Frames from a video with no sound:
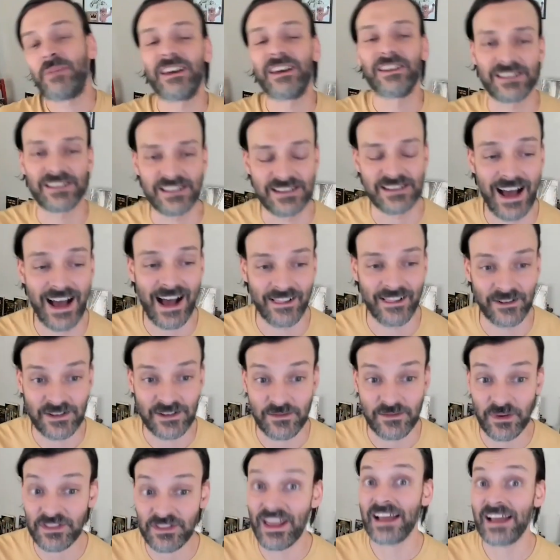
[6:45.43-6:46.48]
billion,
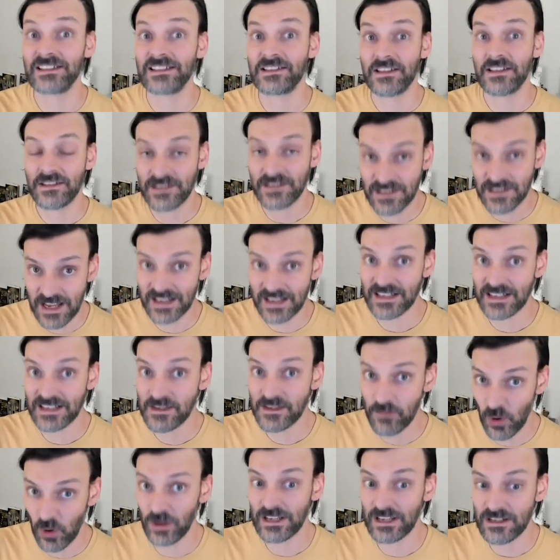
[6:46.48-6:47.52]
but that's
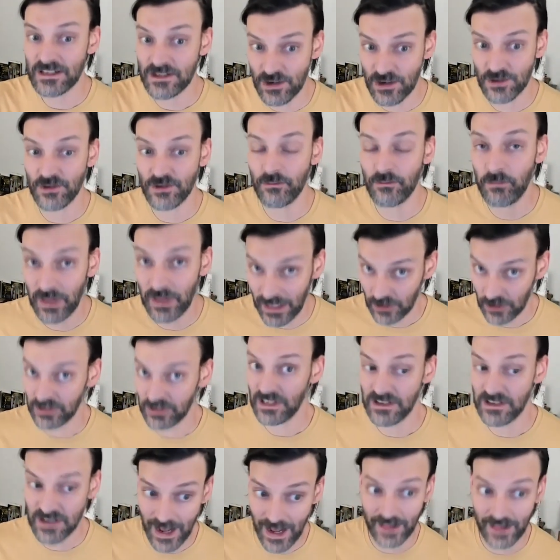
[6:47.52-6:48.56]
$6.2
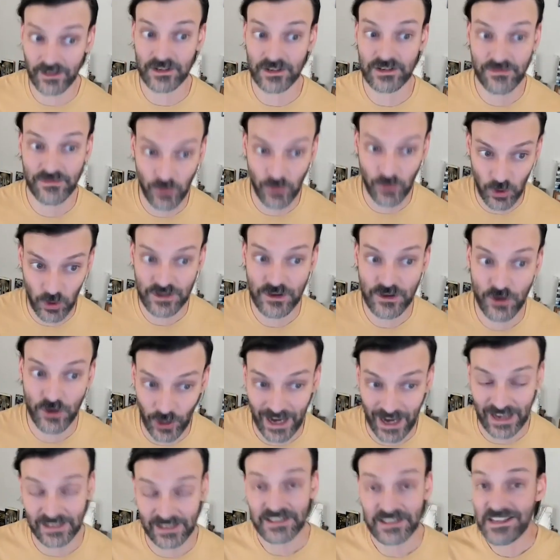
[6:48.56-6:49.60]
billion for
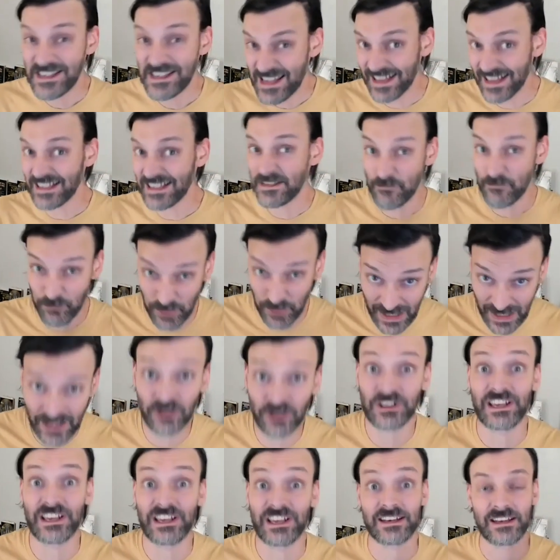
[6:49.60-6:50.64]
Ukraine. $6
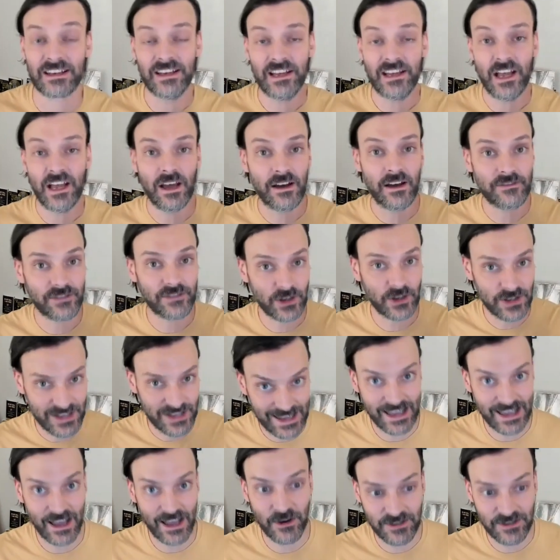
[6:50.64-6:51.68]
billion for
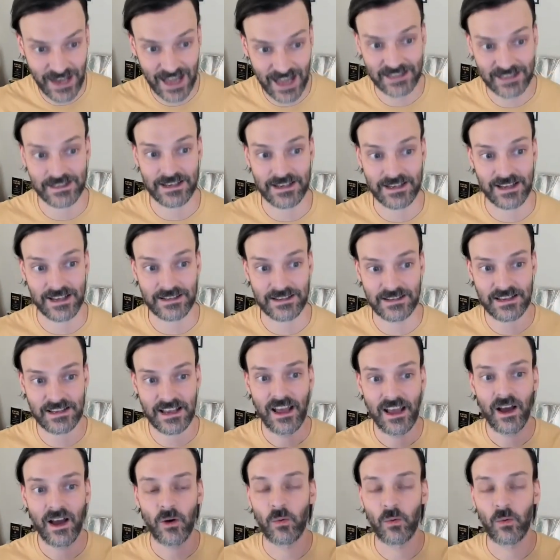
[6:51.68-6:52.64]
neo-Nazis.